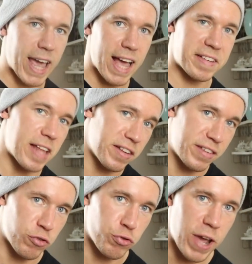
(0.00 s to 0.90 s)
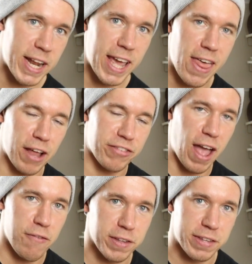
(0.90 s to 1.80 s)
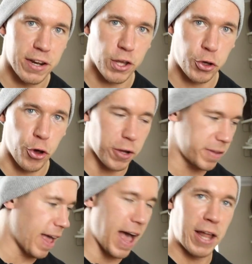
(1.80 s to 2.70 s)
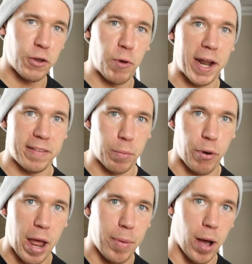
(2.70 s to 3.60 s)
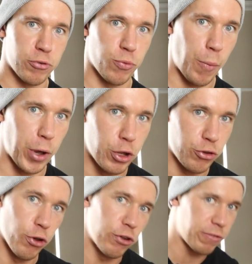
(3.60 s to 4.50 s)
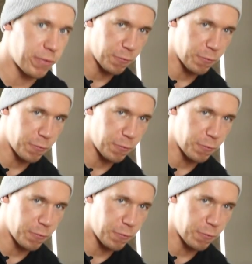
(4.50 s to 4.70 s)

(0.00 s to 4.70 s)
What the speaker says: guys, that's us ready. That's everything cooked and ready to prep up. So what I'm going to do is, if you